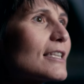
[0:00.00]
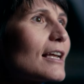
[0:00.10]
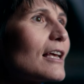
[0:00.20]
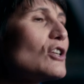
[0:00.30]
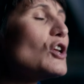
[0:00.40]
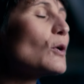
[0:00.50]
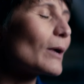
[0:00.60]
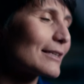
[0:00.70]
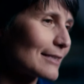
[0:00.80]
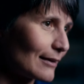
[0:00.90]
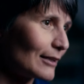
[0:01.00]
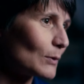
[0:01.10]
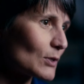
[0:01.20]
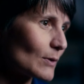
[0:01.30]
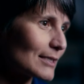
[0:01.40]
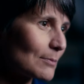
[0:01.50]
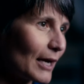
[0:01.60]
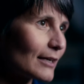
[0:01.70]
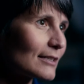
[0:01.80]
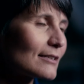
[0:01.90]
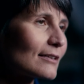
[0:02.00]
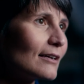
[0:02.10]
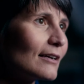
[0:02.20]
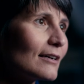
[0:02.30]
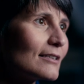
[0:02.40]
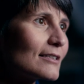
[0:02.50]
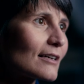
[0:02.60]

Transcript: that I knew exactly what to expect, and